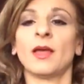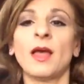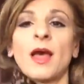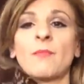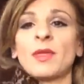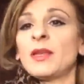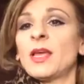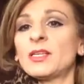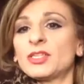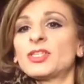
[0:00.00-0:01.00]
I mean,
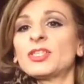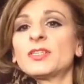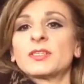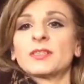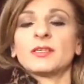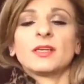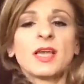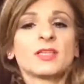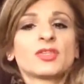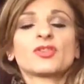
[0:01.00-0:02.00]
it's
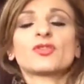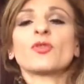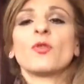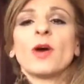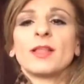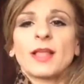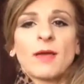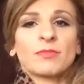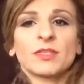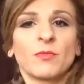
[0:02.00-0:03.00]
so
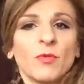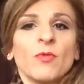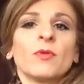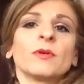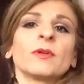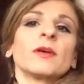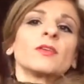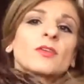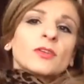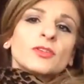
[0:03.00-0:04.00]
adaptable.
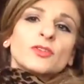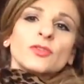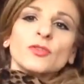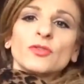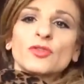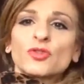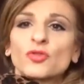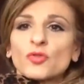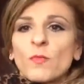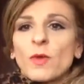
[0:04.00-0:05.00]
You could do
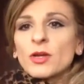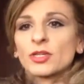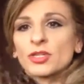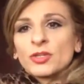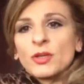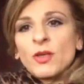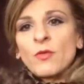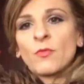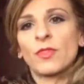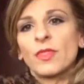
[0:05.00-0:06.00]
so much
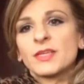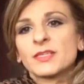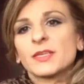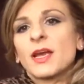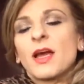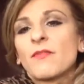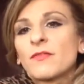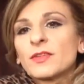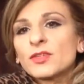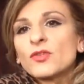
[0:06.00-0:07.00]
with this scarf.
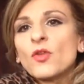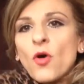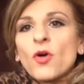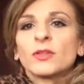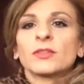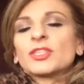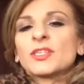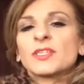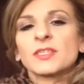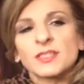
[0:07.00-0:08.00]
It's not
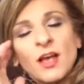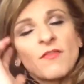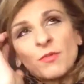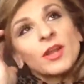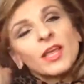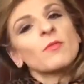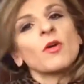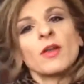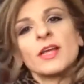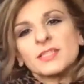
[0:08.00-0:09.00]
just a scarf. I'm going to keep
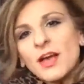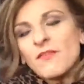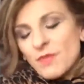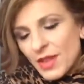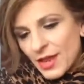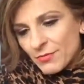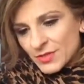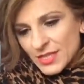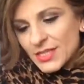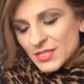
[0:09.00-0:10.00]
calling it a scarf, but like I
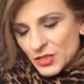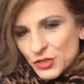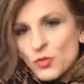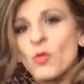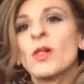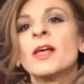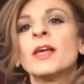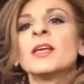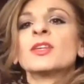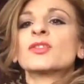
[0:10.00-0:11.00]
said, it's a stole.
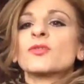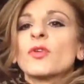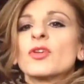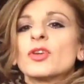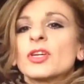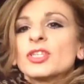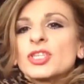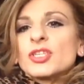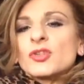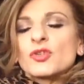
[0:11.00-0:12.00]
So you could
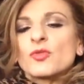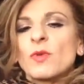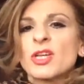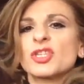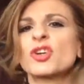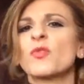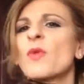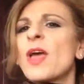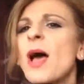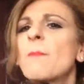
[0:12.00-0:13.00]
just do so much. You can
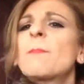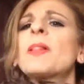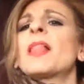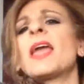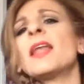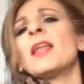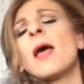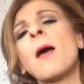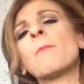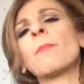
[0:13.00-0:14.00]
wear a plain
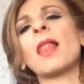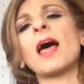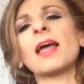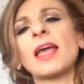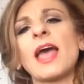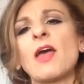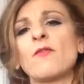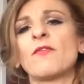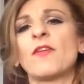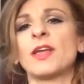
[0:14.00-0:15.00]
black
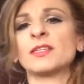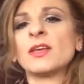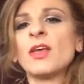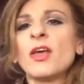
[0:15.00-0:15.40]
outfit,